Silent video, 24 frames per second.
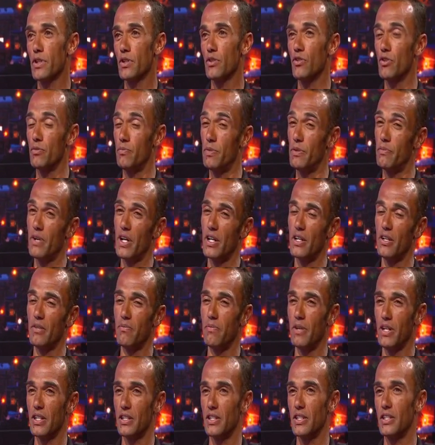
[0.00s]
Could be better,
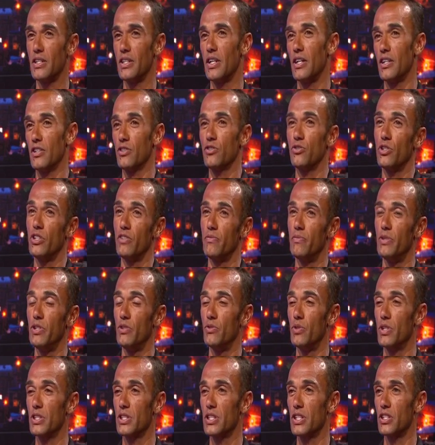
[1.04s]
but yeah, could have
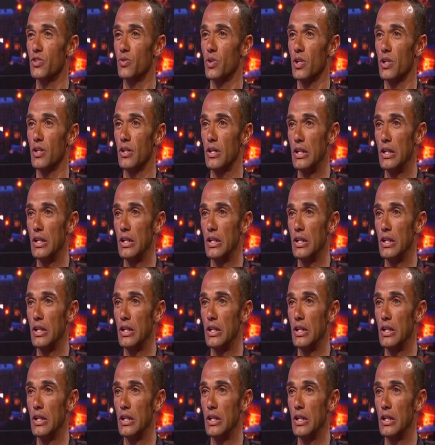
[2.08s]
been worse as well.